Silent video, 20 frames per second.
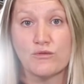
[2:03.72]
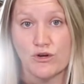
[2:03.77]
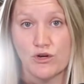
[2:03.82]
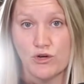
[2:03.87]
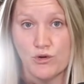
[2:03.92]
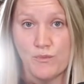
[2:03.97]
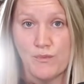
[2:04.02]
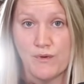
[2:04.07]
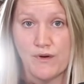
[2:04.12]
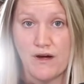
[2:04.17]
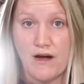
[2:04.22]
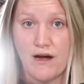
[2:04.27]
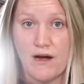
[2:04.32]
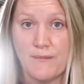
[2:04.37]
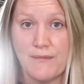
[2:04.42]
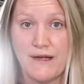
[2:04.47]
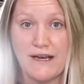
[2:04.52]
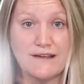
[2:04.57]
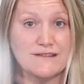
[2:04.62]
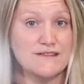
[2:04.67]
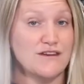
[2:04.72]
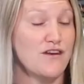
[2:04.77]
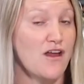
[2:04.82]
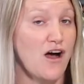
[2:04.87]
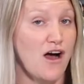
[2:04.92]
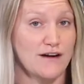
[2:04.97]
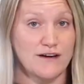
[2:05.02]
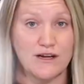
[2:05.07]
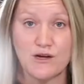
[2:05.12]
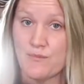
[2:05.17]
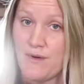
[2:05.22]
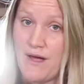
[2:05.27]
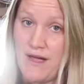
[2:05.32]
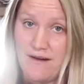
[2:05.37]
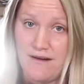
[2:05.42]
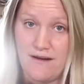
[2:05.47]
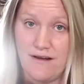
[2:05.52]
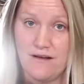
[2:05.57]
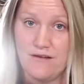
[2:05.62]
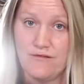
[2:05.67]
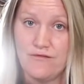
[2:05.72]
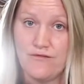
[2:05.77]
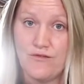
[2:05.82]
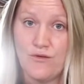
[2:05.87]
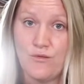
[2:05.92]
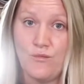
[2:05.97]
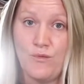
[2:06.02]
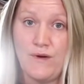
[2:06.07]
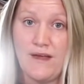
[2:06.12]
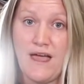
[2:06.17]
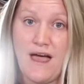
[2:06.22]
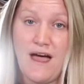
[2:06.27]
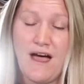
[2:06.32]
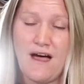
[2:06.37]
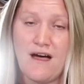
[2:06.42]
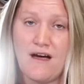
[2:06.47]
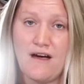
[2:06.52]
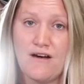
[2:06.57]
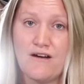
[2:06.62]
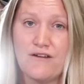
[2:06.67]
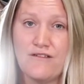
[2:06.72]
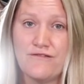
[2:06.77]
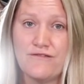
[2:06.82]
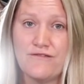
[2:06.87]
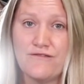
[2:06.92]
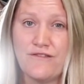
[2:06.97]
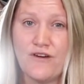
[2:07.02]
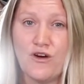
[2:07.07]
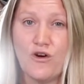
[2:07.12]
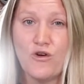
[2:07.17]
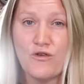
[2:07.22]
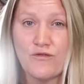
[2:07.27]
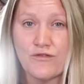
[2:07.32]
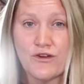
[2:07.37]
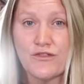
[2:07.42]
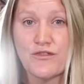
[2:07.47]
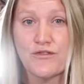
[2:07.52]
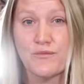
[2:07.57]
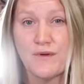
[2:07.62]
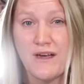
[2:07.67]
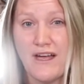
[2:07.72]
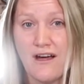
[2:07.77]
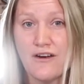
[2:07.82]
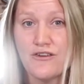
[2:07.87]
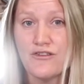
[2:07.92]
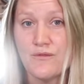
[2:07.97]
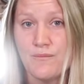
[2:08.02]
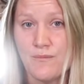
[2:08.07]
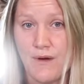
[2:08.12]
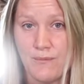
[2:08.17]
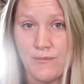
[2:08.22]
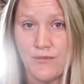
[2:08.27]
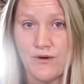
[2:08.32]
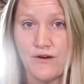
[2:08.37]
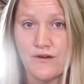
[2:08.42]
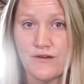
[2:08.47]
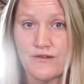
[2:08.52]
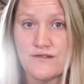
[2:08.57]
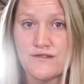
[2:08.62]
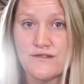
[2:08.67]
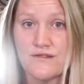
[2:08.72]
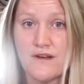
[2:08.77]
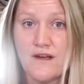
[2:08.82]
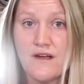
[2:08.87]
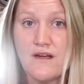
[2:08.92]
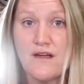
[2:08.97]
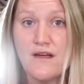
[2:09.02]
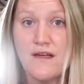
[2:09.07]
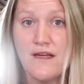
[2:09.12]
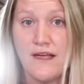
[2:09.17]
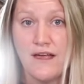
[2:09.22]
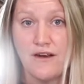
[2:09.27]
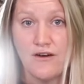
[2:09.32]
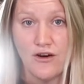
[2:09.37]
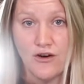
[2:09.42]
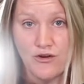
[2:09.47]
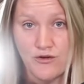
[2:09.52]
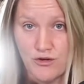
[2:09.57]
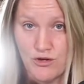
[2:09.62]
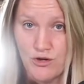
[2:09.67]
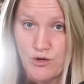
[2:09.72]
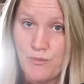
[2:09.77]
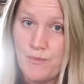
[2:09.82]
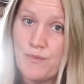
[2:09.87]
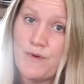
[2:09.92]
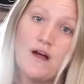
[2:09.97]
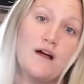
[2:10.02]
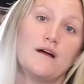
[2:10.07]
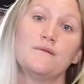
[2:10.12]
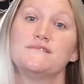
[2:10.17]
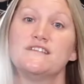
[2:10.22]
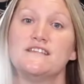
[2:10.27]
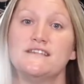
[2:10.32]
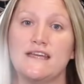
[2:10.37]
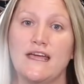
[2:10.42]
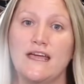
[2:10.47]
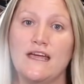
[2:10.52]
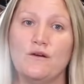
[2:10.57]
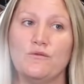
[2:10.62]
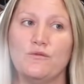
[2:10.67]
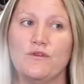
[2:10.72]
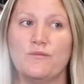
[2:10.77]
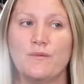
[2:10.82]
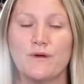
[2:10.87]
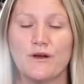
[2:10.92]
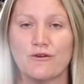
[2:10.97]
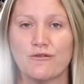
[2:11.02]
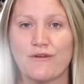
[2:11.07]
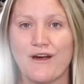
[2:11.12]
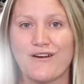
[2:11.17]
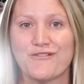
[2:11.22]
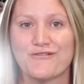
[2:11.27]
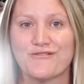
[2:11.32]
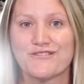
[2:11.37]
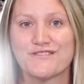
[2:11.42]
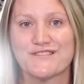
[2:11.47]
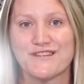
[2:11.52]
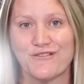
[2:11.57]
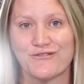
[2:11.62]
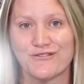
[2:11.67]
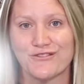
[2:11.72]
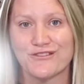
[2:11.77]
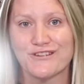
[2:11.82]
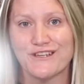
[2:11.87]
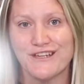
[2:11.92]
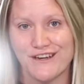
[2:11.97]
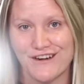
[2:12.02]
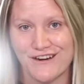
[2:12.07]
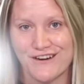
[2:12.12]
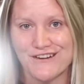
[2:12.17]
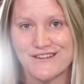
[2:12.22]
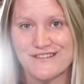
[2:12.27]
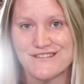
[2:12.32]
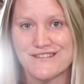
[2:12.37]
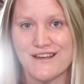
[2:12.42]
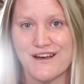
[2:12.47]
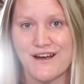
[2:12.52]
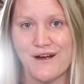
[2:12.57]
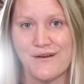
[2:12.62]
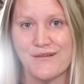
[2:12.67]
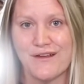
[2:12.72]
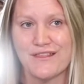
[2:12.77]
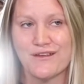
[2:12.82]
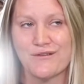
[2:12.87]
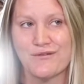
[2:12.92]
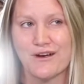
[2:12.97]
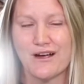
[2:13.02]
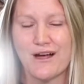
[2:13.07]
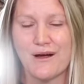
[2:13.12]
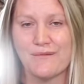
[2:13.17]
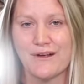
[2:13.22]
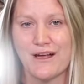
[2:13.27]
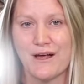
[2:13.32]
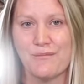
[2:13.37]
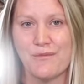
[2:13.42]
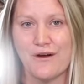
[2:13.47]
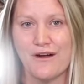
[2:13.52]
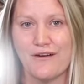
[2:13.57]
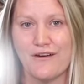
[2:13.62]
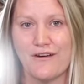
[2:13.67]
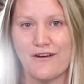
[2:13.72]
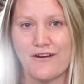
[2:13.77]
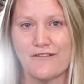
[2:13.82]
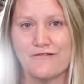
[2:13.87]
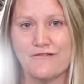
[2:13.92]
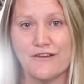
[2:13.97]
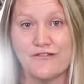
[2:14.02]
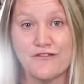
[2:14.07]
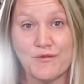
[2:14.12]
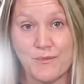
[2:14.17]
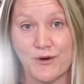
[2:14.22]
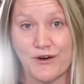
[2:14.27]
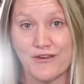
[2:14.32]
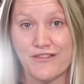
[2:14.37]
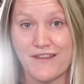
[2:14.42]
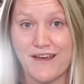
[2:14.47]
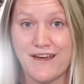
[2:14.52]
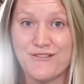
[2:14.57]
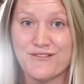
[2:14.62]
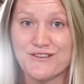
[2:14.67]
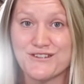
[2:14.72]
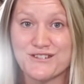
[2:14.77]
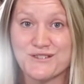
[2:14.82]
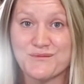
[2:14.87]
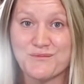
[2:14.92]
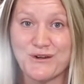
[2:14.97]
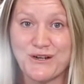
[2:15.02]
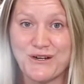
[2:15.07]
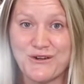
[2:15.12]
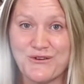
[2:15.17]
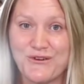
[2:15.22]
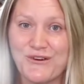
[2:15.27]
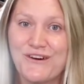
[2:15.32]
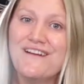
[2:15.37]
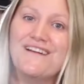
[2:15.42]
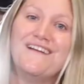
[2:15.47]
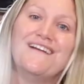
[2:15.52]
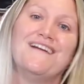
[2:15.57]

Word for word: group. Um, it is non-competitive. We have over 300 members in our group um, to date. We've been around for several years. Uh, I think we're coming up on our fifth birthday, which is pretty cool.